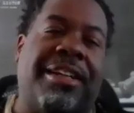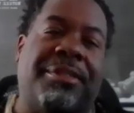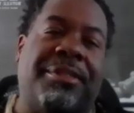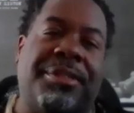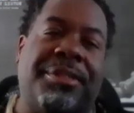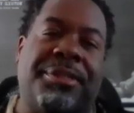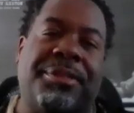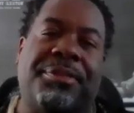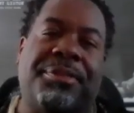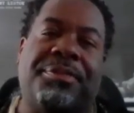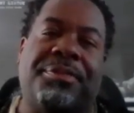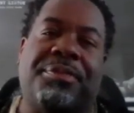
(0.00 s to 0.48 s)
that
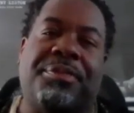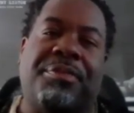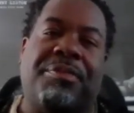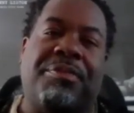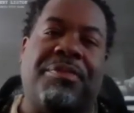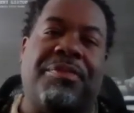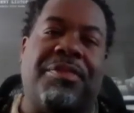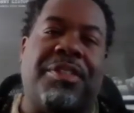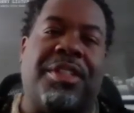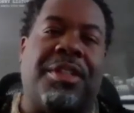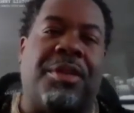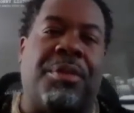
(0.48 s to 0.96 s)
one.
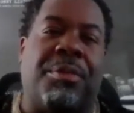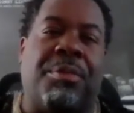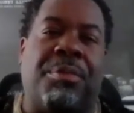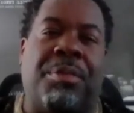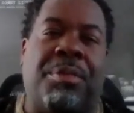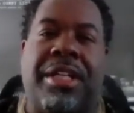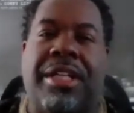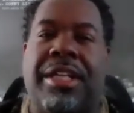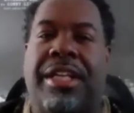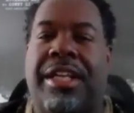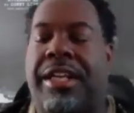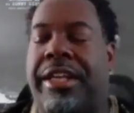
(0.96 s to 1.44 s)

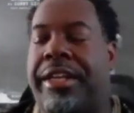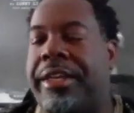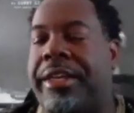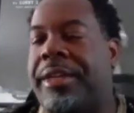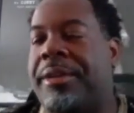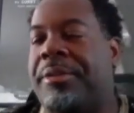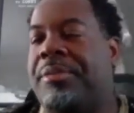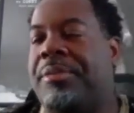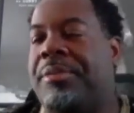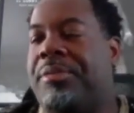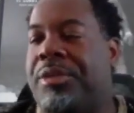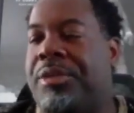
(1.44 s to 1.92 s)

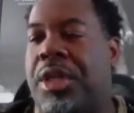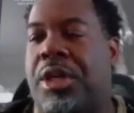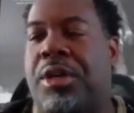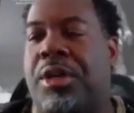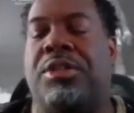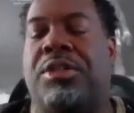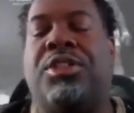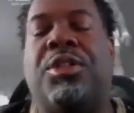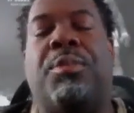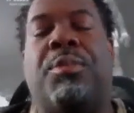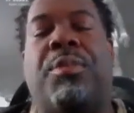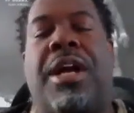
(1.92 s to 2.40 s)
But
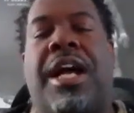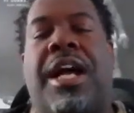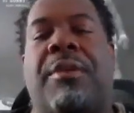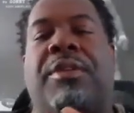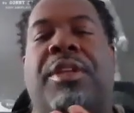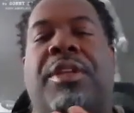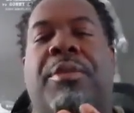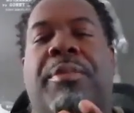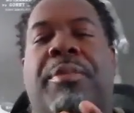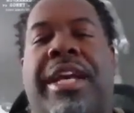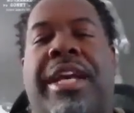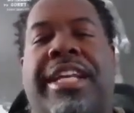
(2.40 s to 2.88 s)
those are
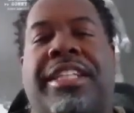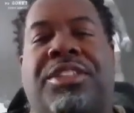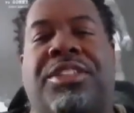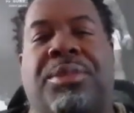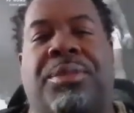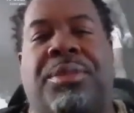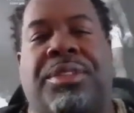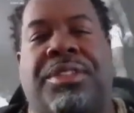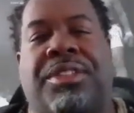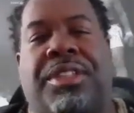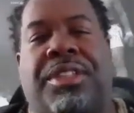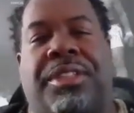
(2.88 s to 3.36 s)
probably the major
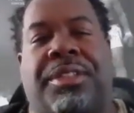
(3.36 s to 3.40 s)
ones.